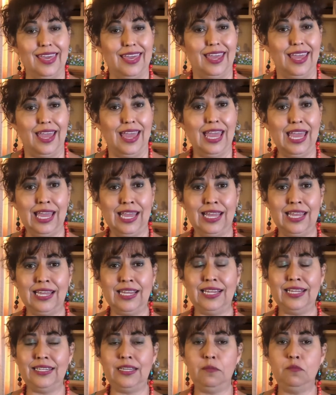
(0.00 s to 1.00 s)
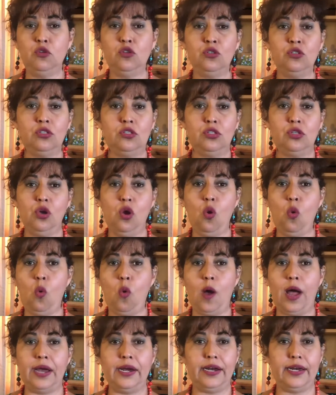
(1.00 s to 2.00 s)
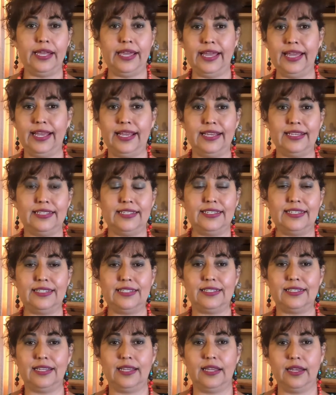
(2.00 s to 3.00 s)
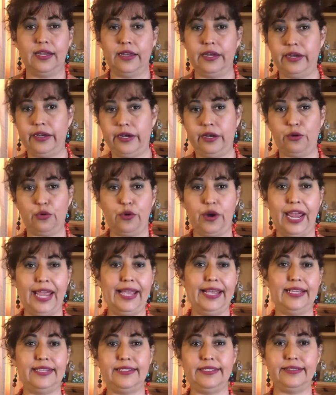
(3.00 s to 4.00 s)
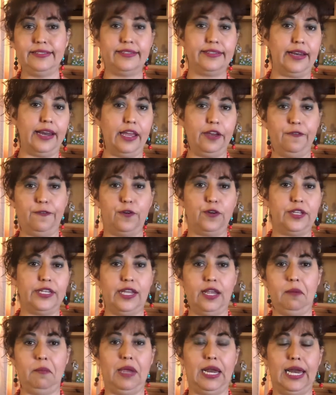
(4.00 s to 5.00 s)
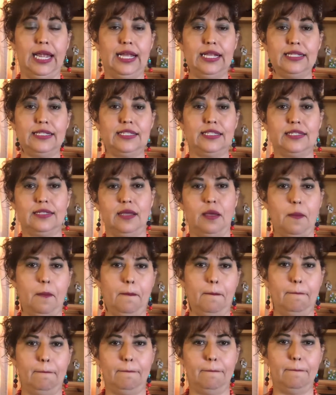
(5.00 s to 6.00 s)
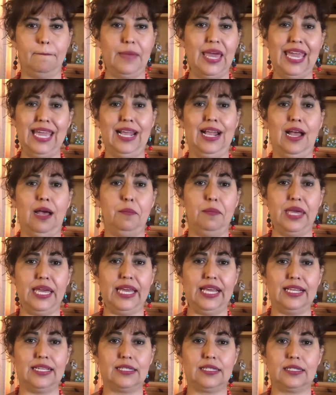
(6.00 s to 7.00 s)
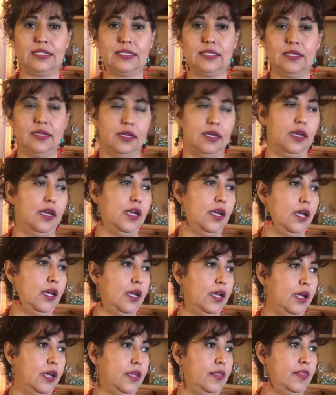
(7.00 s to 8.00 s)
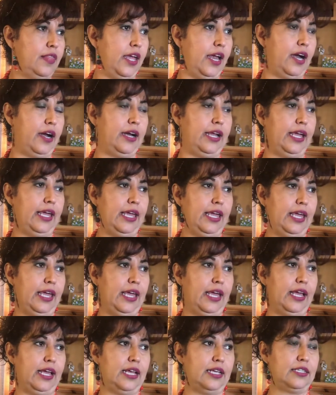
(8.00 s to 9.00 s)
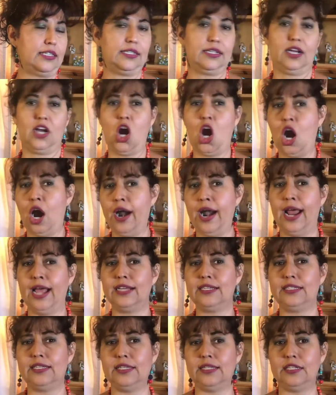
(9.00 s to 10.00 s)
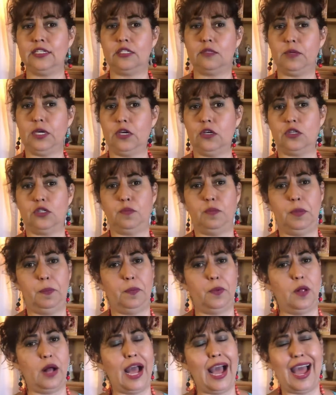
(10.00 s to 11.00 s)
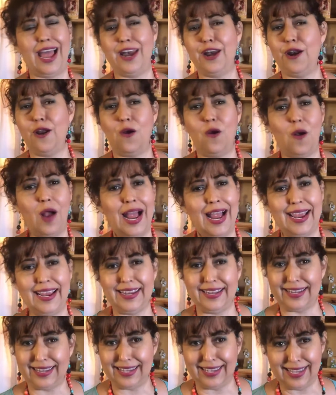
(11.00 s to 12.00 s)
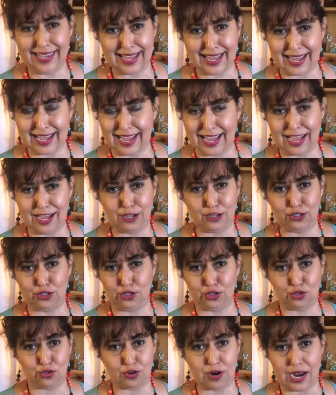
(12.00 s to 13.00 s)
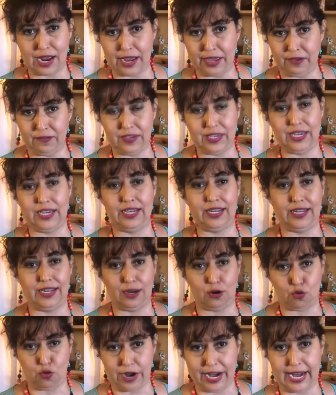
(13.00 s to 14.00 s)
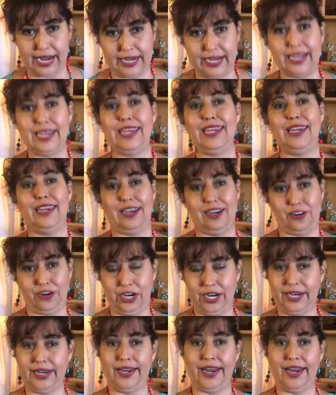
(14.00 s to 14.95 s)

And the monsoon, what it is, it rains like for 10 minutes, make a mess. There is car accidents because people had no idea how to drive in the rain here in